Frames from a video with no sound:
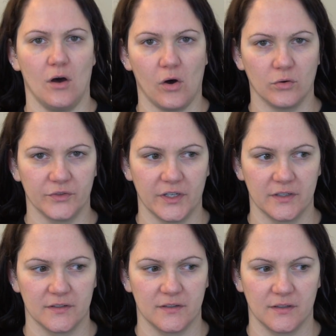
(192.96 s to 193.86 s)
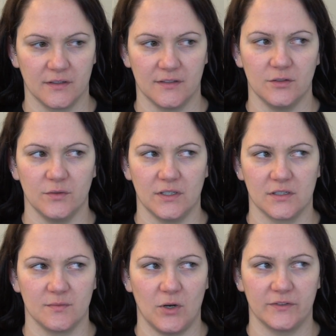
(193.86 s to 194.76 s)
Ultas, because this was in
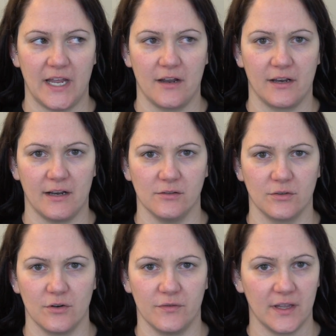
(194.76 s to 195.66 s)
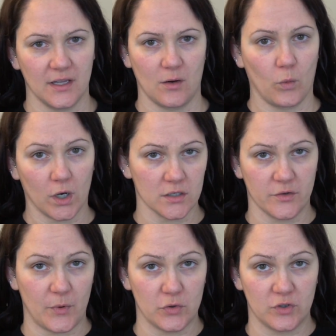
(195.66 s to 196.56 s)
a small town, and I don't know if they like weren't
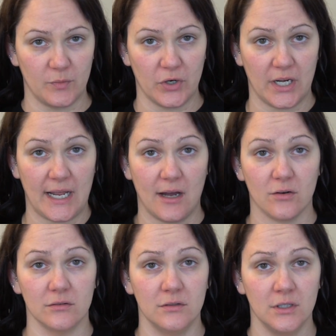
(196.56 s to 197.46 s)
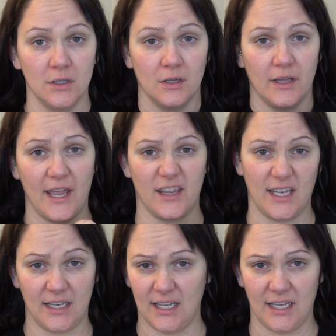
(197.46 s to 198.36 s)
supposed to put it out and
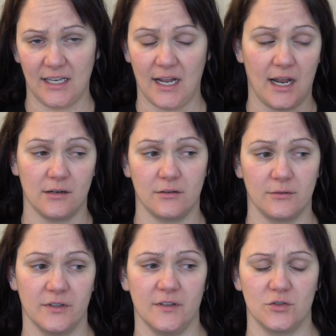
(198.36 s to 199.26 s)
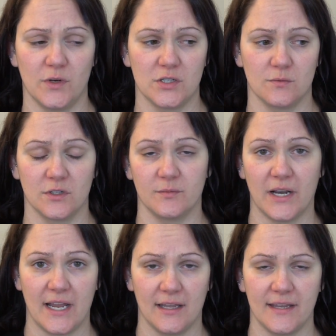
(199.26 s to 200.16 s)
they did. I don't know what the situation was, but
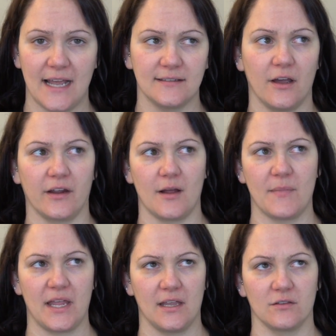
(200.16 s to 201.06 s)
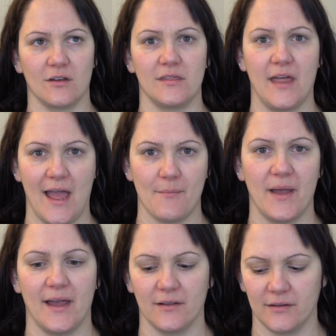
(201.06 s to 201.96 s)
I, that's how I got my hands on that
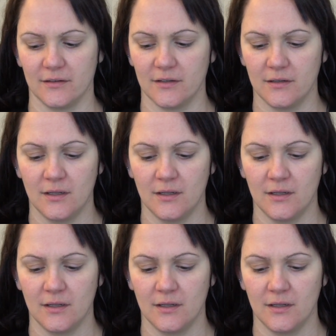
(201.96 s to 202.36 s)
palette.